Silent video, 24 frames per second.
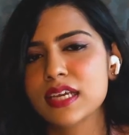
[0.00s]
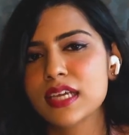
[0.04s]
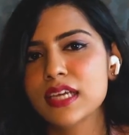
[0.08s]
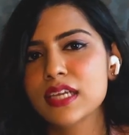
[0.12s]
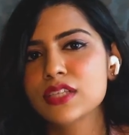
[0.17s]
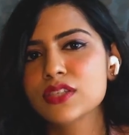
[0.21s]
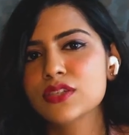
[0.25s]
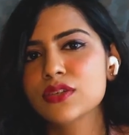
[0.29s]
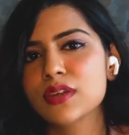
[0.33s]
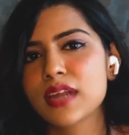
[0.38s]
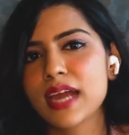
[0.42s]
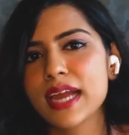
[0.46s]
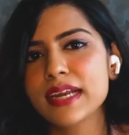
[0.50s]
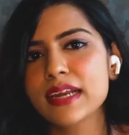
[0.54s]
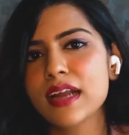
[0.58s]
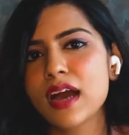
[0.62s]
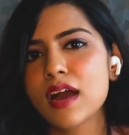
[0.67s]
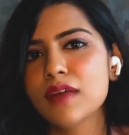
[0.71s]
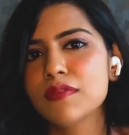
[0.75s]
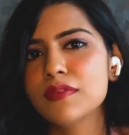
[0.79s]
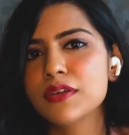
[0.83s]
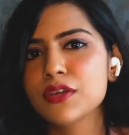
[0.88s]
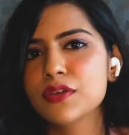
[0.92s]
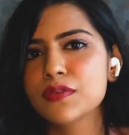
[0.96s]
So right
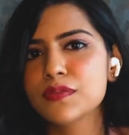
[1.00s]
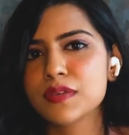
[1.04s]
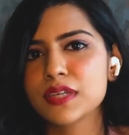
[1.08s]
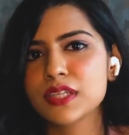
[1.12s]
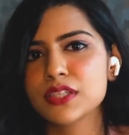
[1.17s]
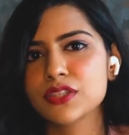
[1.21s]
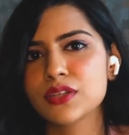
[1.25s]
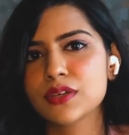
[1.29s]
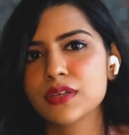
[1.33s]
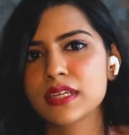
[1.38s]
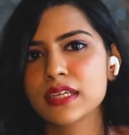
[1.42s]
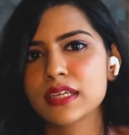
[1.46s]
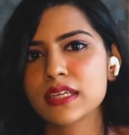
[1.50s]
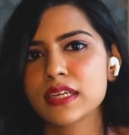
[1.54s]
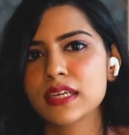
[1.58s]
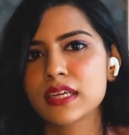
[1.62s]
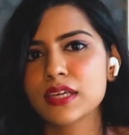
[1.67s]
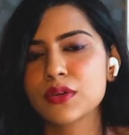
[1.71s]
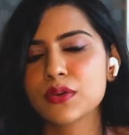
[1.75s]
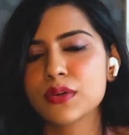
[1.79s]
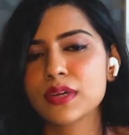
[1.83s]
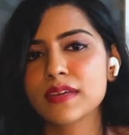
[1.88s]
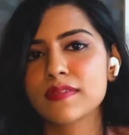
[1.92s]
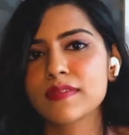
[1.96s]
after you finish your degree,
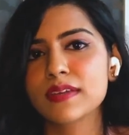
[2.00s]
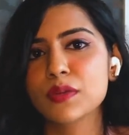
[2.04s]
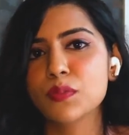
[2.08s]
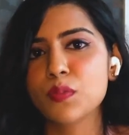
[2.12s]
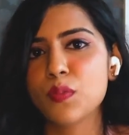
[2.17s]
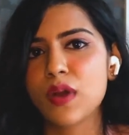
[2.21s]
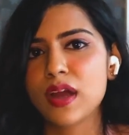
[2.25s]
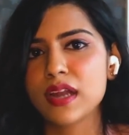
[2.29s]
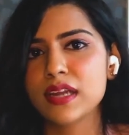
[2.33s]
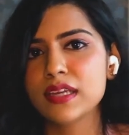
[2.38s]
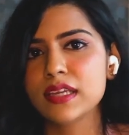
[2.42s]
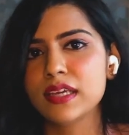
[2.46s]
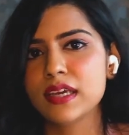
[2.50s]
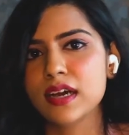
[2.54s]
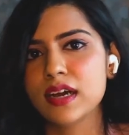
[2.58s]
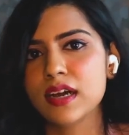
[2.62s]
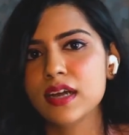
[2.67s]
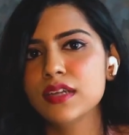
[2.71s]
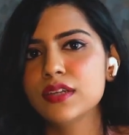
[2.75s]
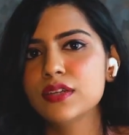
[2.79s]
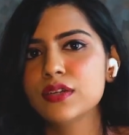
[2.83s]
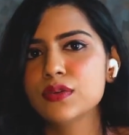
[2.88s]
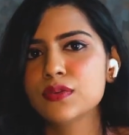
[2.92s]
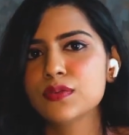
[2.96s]
you're given 1
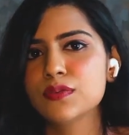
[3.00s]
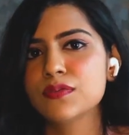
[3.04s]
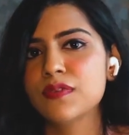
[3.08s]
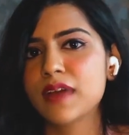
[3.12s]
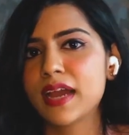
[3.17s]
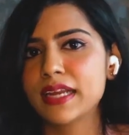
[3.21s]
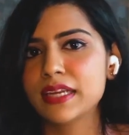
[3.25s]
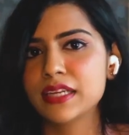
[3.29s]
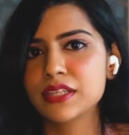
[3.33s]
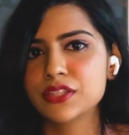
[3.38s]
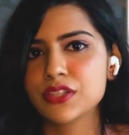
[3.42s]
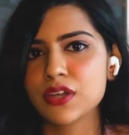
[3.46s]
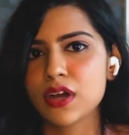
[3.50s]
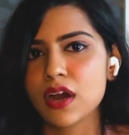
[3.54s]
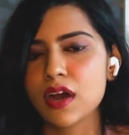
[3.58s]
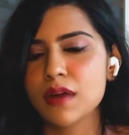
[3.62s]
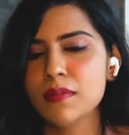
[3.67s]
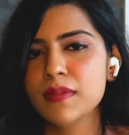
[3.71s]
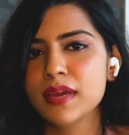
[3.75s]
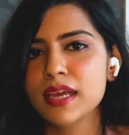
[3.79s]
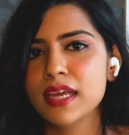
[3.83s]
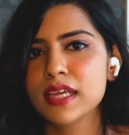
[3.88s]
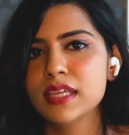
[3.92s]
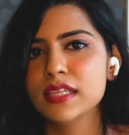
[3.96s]
year to find a
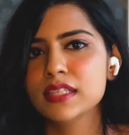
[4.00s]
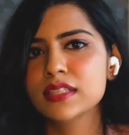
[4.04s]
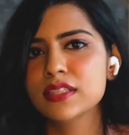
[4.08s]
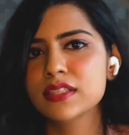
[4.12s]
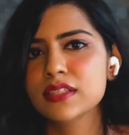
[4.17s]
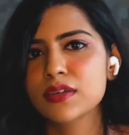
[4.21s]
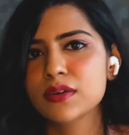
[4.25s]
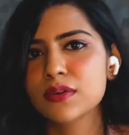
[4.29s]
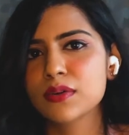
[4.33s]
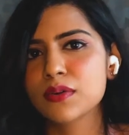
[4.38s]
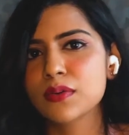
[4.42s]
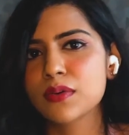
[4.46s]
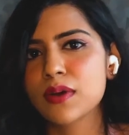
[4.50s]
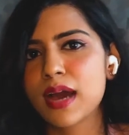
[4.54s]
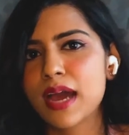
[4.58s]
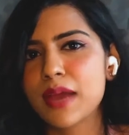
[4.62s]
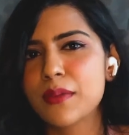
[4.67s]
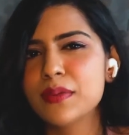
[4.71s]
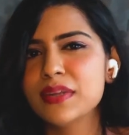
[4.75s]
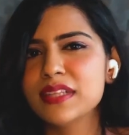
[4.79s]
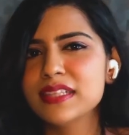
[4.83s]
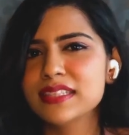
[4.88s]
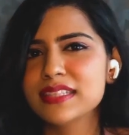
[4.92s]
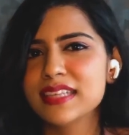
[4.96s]
job. So I
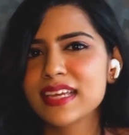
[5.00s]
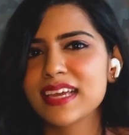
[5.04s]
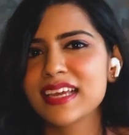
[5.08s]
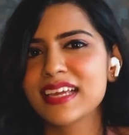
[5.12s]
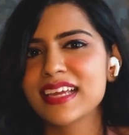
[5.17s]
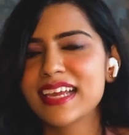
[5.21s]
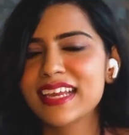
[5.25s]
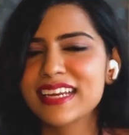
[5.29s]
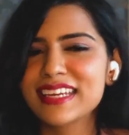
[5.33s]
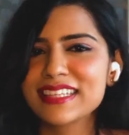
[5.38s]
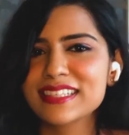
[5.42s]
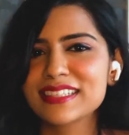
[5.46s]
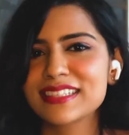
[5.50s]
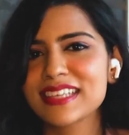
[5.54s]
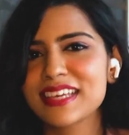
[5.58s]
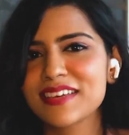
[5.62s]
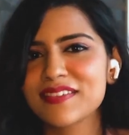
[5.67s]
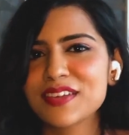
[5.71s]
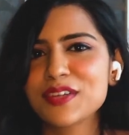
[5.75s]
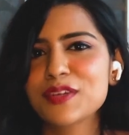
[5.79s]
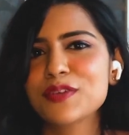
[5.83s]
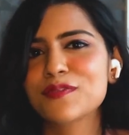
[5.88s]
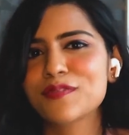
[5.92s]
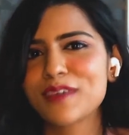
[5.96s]
wouldn't say it is
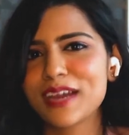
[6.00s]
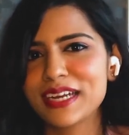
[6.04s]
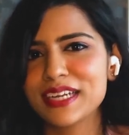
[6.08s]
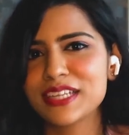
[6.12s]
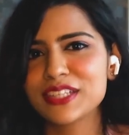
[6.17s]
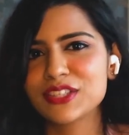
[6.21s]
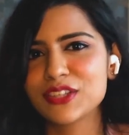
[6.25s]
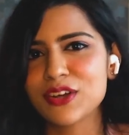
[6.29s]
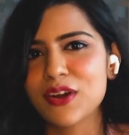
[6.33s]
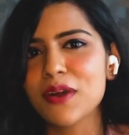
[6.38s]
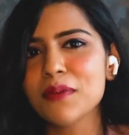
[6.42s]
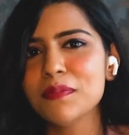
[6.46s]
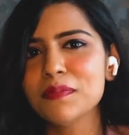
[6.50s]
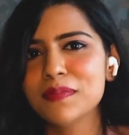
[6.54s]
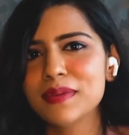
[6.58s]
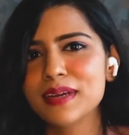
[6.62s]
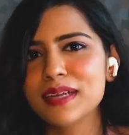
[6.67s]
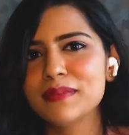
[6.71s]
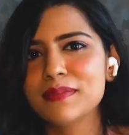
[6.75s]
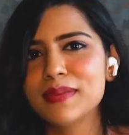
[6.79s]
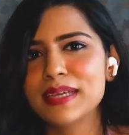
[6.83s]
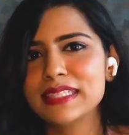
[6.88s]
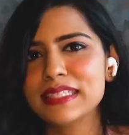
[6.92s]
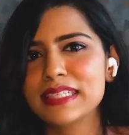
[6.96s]
given to find a job,
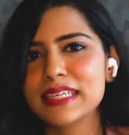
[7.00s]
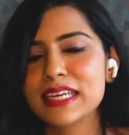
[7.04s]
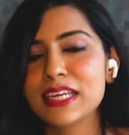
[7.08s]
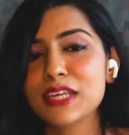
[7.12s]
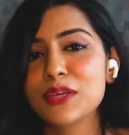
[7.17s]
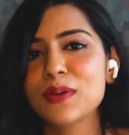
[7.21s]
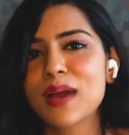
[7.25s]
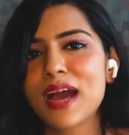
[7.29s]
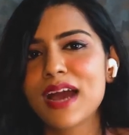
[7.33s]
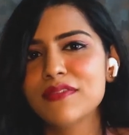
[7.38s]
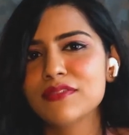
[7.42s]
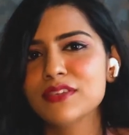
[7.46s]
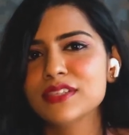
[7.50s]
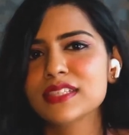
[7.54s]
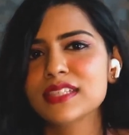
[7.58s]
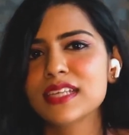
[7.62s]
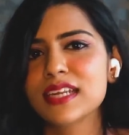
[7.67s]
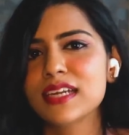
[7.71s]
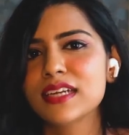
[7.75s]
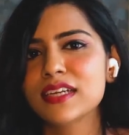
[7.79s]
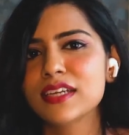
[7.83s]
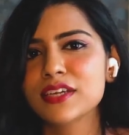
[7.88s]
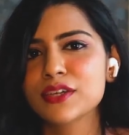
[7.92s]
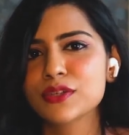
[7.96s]
but basically you have to
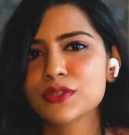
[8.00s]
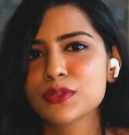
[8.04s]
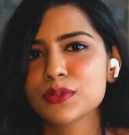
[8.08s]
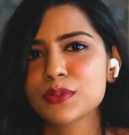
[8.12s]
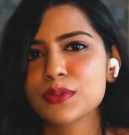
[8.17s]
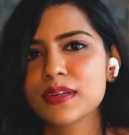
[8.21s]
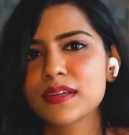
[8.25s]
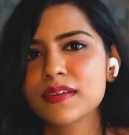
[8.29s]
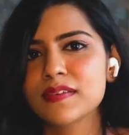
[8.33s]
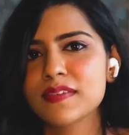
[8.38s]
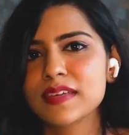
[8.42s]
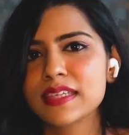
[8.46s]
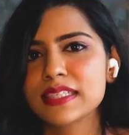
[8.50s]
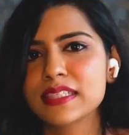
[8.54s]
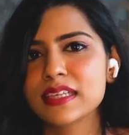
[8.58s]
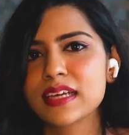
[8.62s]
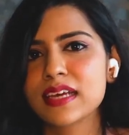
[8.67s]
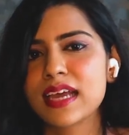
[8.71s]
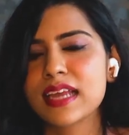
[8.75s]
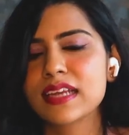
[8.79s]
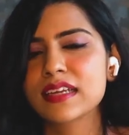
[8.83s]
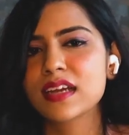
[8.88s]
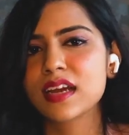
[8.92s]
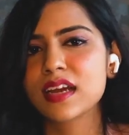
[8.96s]
surrender your student visa and